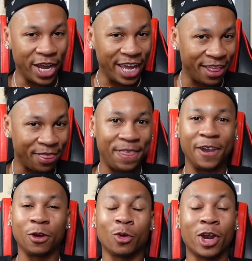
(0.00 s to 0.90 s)
and
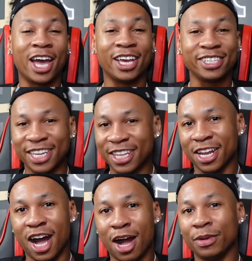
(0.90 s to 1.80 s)
theorize in the
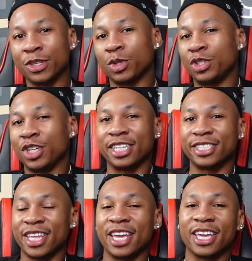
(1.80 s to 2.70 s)
comments what you guys
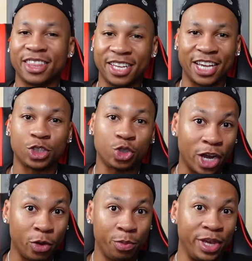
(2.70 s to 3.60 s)
think the next
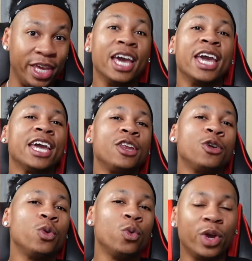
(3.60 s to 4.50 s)
trial will be and
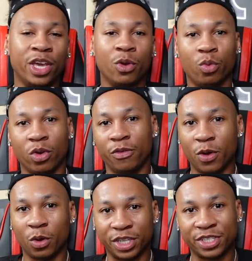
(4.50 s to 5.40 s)
who it will
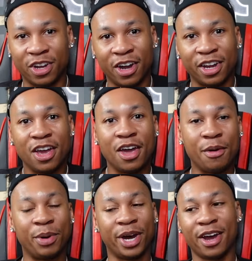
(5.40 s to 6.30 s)
focus on?
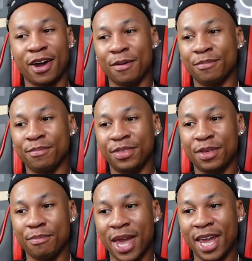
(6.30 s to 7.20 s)
But
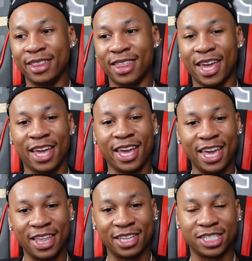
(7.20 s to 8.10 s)
the main thing
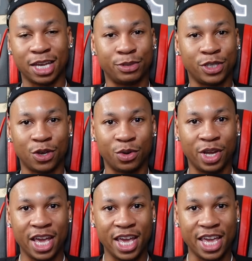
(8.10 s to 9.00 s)
in this episode
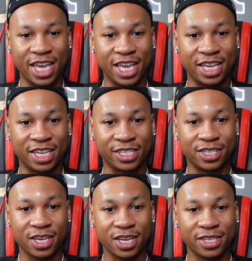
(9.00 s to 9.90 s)

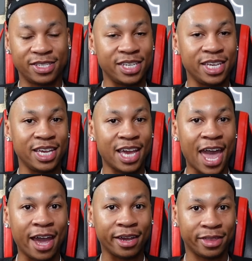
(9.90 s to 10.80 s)
is seeing
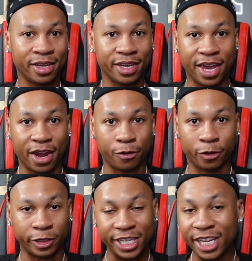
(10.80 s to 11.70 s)
Agatha care
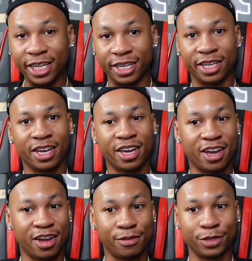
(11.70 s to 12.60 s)
for Teen.
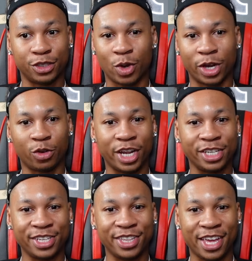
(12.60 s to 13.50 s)
It's quite
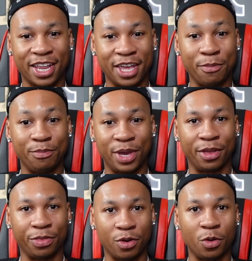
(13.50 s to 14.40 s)
crazy that him
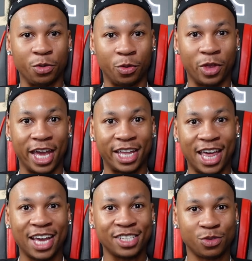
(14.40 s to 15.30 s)
being thrown through that
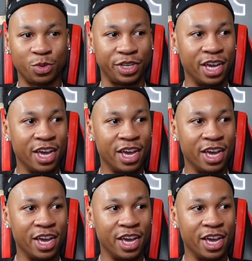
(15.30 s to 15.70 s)
glass would